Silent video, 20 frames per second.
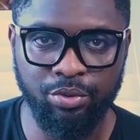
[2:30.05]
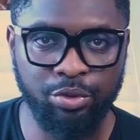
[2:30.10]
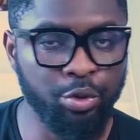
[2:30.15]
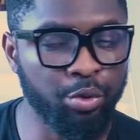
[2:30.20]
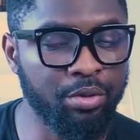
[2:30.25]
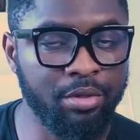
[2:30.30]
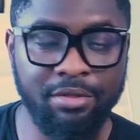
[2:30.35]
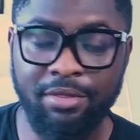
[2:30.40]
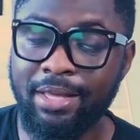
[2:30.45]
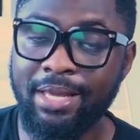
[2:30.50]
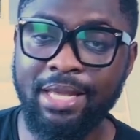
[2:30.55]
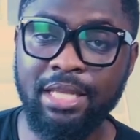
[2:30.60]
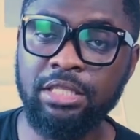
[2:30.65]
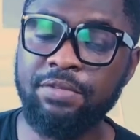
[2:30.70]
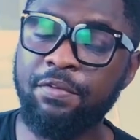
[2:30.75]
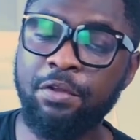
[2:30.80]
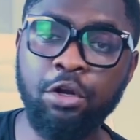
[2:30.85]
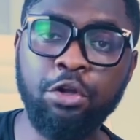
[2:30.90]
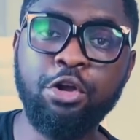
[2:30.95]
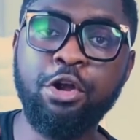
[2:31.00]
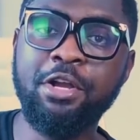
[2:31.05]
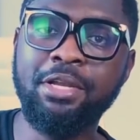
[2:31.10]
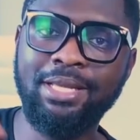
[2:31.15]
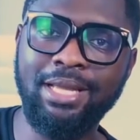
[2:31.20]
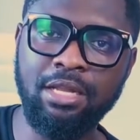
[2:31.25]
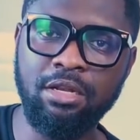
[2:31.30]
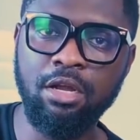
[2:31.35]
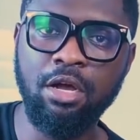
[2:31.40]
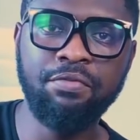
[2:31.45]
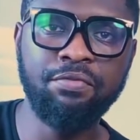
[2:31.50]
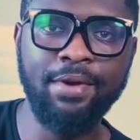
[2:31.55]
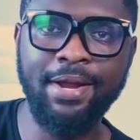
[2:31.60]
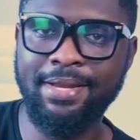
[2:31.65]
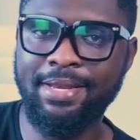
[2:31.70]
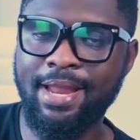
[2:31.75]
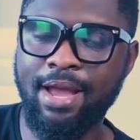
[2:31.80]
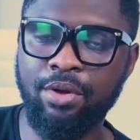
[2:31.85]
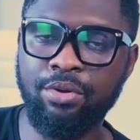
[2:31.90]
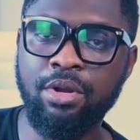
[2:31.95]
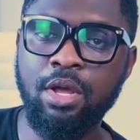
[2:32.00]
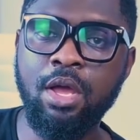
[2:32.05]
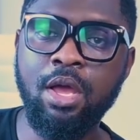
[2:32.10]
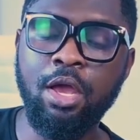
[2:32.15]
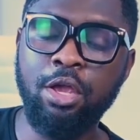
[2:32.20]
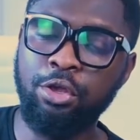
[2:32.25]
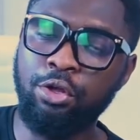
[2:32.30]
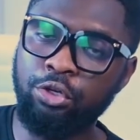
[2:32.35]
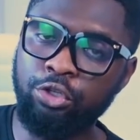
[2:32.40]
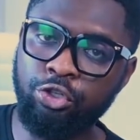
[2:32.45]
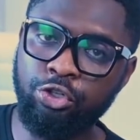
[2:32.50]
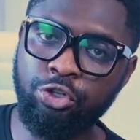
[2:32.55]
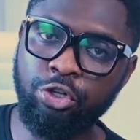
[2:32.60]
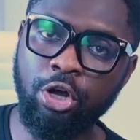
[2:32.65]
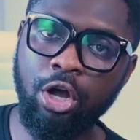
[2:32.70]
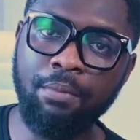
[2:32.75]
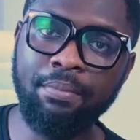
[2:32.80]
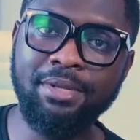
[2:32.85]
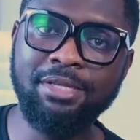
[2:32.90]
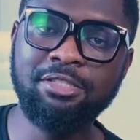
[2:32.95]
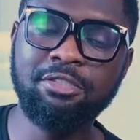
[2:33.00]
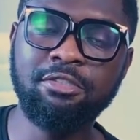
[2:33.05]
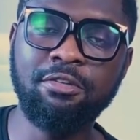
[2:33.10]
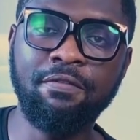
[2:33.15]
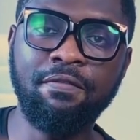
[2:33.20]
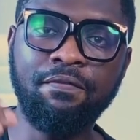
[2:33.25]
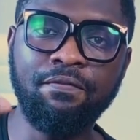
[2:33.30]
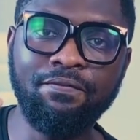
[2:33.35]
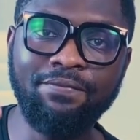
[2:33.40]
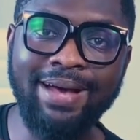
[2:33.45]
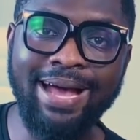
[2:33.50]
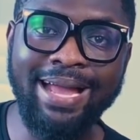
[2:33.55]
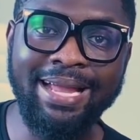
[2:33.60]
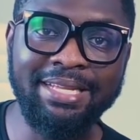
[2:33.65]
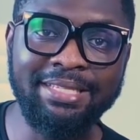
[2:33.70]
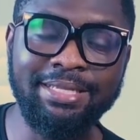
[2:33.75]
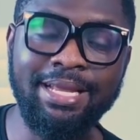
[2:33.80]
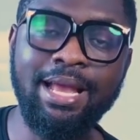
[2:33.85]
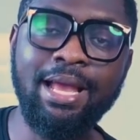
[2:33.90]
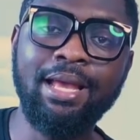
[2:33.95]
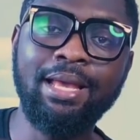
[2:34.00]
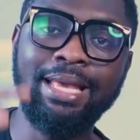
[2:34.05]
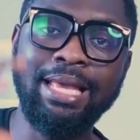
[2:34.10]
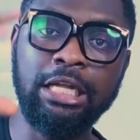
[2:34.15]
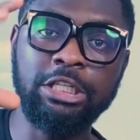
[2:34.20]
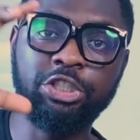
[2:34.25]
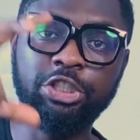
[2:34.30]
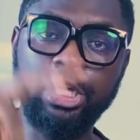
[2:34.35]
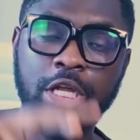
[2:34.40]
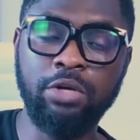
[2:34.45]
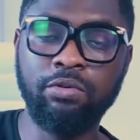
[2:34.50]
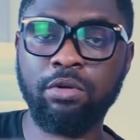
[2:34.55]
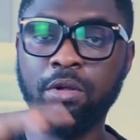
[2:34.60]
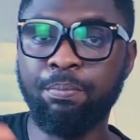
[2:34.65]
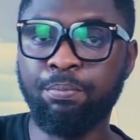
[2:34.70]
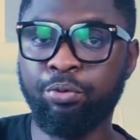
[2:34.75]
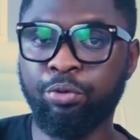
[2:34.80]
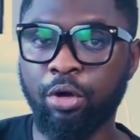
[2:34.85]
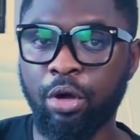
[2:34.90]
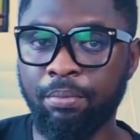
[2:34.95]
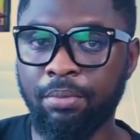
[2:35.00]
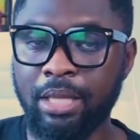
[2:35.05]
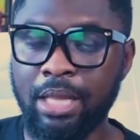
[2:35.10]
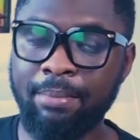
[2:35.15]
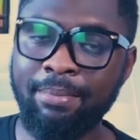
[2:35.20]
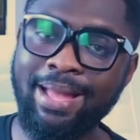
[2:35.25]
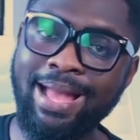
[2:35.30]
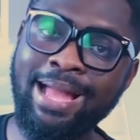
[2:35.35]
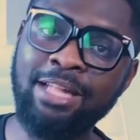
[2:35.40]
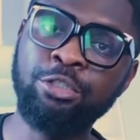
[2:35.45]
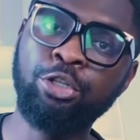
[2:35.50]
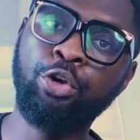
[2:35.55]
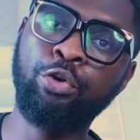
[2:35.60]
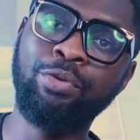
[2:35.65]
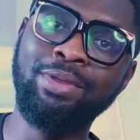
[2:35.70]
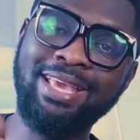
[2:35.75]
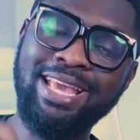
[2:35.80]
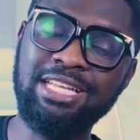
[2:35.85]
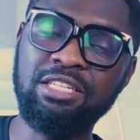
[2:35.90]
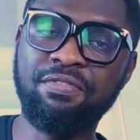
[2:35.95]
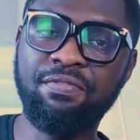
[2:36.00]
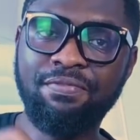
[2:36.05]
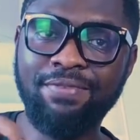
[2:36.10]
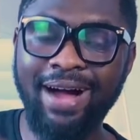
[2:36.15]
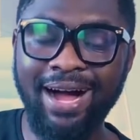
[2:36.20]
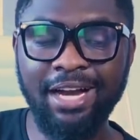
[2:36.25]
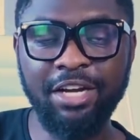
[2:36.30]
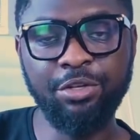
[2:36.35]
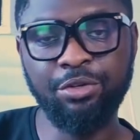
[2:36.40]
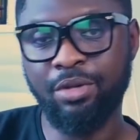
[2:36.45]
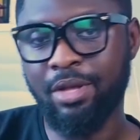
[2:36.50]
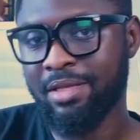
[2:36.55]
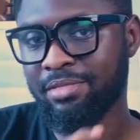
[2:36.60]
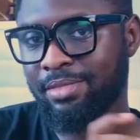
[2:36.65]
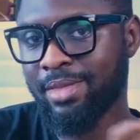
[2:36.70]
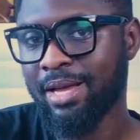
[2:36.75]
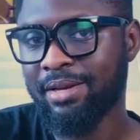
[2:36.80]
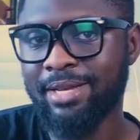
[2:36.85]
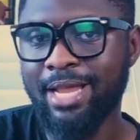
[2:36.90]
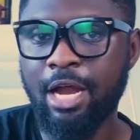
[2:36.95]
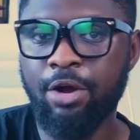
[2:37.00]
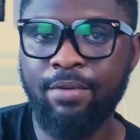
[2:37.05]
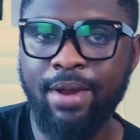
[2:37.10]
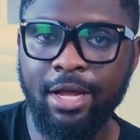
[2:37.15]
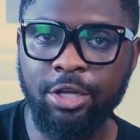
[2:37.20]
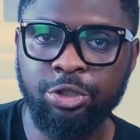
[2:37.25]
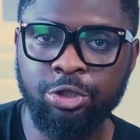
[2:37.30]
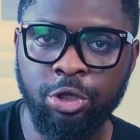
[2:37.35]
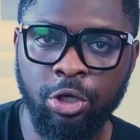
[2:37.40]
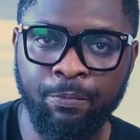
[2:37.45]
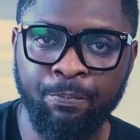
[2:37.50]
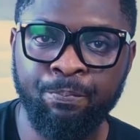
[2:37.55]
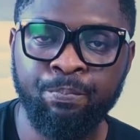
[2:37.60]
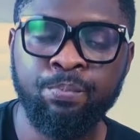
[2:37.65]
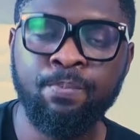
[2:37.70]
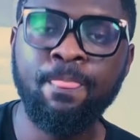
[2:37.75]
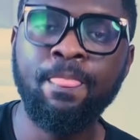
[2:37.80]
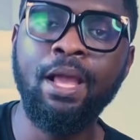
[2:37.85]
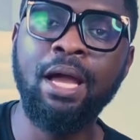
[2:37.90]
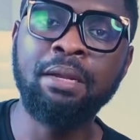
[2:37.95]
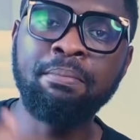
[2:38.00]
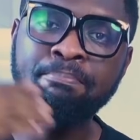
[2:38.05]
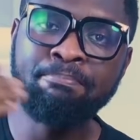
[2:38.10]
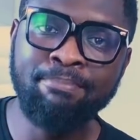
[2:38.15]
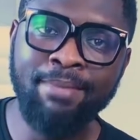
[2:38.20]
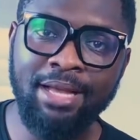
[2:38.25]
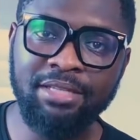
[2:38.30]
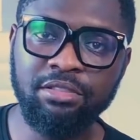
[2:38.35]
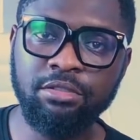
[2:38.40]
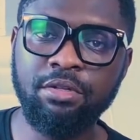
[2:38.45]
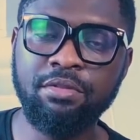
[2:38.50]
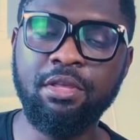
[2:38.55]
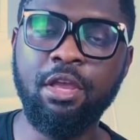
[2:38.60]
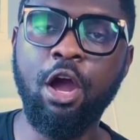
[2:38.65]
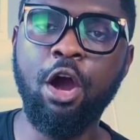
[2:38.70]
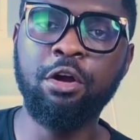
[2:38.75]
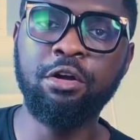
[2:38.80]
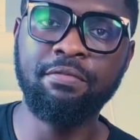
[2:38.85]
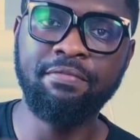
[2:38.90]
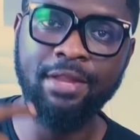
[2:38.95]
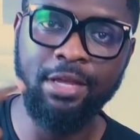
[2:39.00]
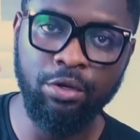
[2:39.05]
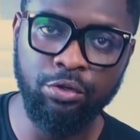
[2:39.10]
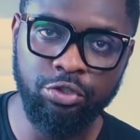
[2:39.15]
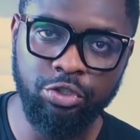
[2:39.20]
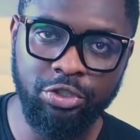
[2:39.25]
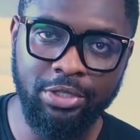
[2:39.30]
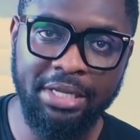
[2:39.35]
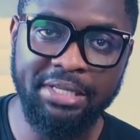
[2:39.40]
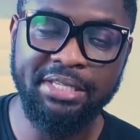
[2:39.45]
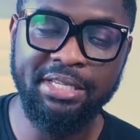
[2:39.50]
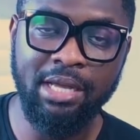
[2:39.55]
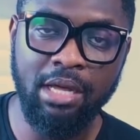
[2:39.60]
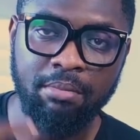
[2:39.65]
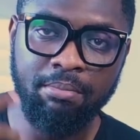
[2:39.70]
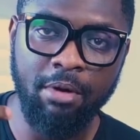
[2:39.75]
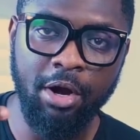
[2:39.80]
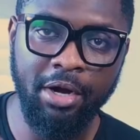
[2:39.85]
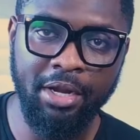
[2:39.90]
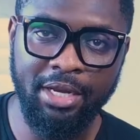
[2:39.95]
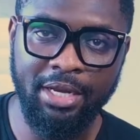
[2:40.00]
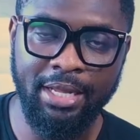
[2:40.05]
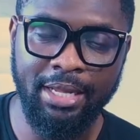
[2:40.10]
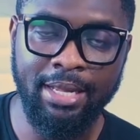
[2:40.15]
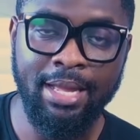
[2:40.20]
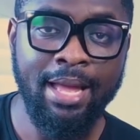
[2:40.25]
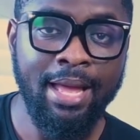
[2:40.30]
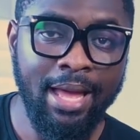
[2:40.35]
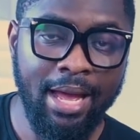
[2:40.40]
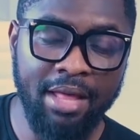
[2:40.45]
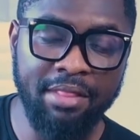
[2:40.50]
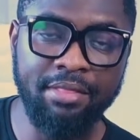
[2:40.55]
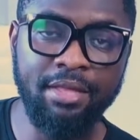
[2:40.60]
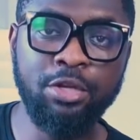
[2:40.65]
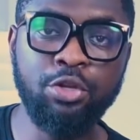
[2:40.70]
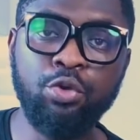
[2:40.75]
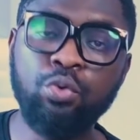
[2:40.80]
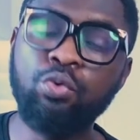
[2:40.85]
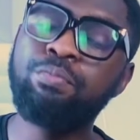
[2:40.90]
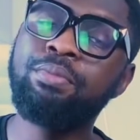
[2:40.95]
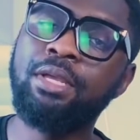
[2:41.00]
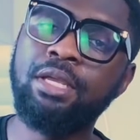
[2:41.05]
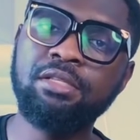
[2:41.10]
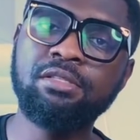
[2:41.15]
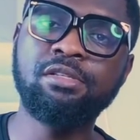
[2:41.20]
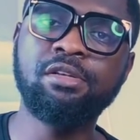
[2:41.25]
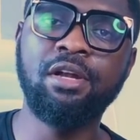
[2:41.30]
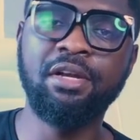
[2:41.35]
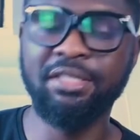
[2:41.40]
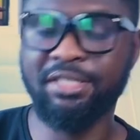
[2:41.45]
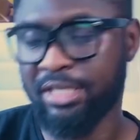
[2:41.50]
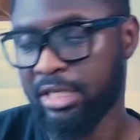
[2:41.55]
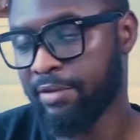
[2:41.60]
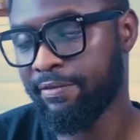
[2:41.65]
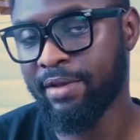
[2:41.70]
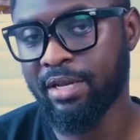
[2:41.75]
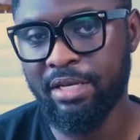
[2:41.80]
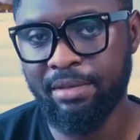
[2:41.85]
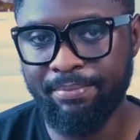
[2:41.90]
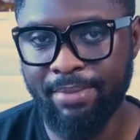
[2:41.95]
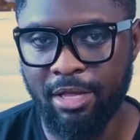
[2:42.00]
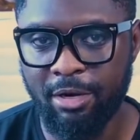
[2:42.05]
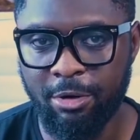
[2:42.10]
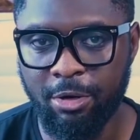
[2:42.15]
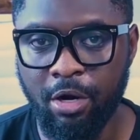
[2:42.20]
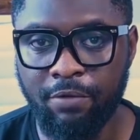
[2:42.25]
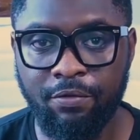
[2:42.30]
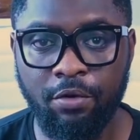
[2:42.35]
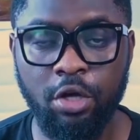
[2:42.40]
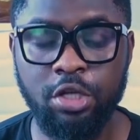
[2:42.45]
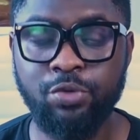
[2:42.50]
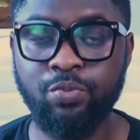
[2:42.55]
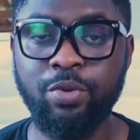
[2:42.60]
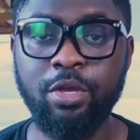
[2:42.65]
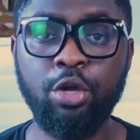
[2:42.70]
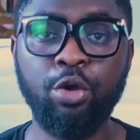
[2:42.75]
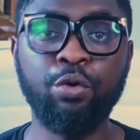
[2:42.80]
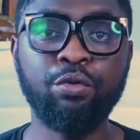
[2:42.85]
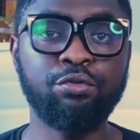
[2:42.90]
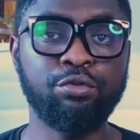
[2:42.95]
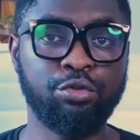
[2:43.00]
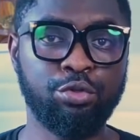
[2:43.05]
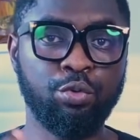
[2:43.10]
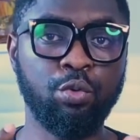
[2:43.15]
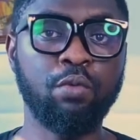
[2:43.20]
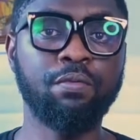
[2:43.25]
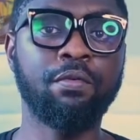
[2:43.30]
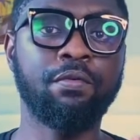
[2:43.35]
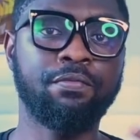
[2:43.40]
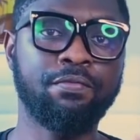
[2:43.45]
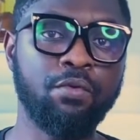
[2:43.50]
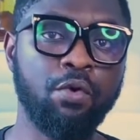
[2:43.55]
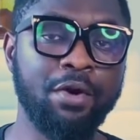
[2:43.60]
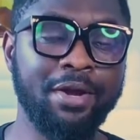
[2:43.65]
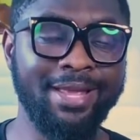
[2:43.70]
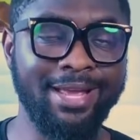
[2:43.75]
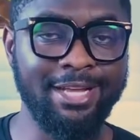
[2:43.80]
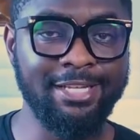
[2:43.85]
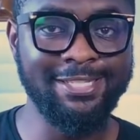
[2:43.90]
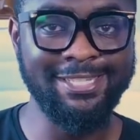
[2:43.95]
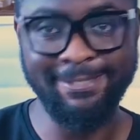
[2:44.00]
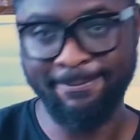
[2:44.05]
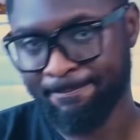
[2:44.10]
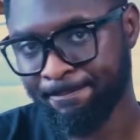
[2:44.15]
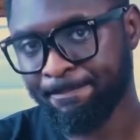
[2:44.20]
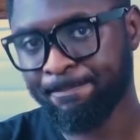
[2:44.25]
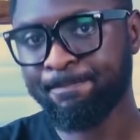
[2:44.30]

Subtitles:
So the thing is, if you're not earning enough right now, your job is to find a general problem and create value in that direction and master the art of negotiating and marketing, and then you'll begin to earn significantly better. Of course, we go to school for 4 years,